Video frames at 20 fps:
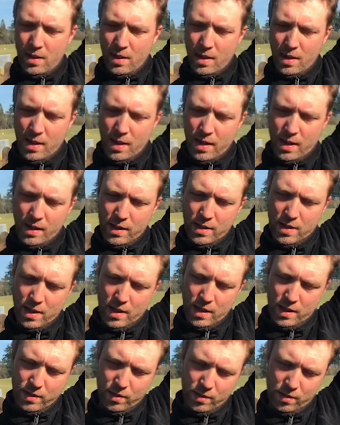
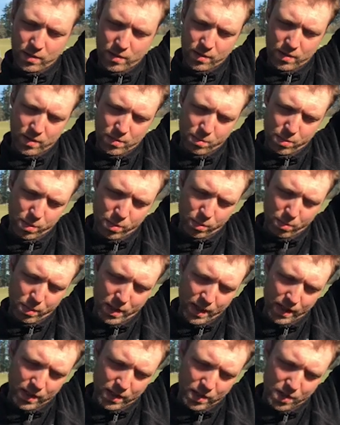Exhale, pull
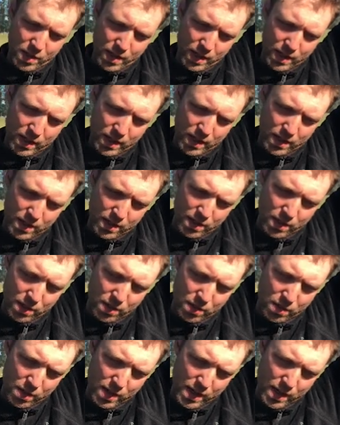back gently into the
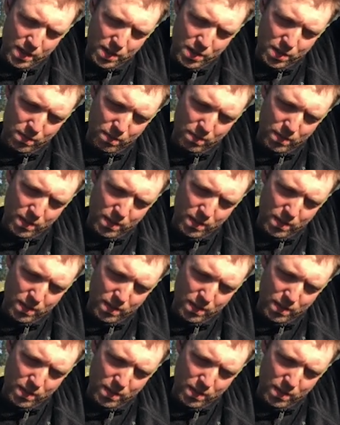stretch.